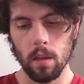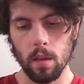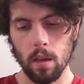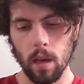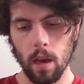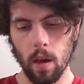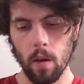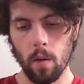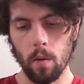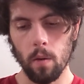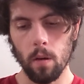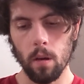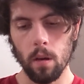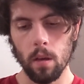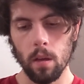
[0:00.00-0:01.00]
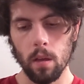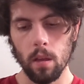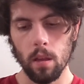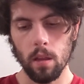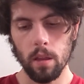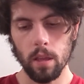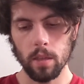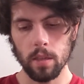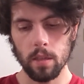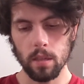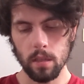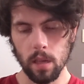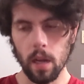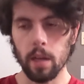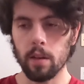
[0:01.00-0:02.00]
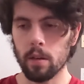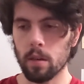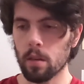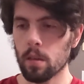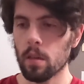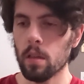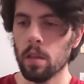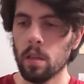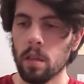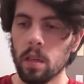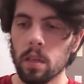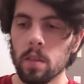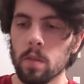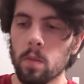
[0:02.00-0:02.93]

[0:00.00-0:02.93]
how this designer is